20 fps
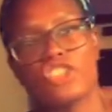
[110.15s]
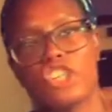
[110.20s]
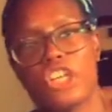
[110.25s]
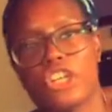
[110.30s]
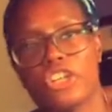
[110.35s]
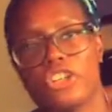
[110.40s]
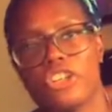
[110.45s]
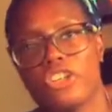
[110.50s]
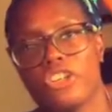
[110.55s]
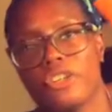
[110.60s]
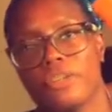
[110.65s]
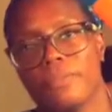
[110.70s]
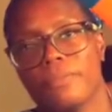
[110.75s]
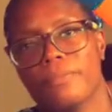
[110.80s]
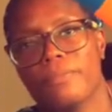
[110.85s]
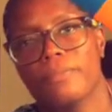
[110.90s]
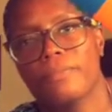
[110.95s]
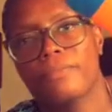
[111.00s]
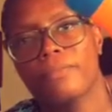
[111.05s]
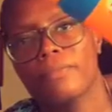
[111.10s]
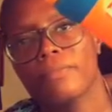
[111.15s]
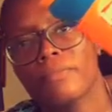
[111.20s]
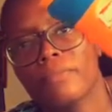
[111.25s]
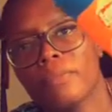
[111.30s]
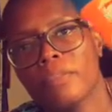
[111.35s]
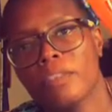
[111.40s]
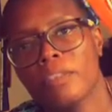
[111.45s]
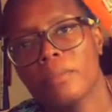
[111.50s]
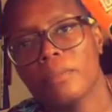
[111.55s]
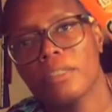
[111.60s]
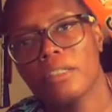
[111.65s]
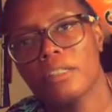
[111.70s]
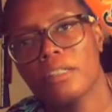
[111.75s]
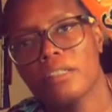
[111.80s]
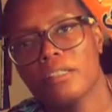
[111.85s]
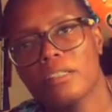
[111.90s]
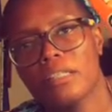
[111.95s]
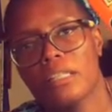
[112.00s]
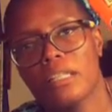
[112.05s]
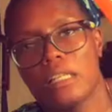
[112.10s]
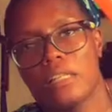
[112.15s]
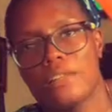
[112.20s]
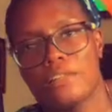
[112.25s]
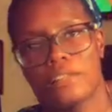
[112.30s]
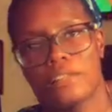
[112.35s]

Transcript: cheddar. Youngest son loves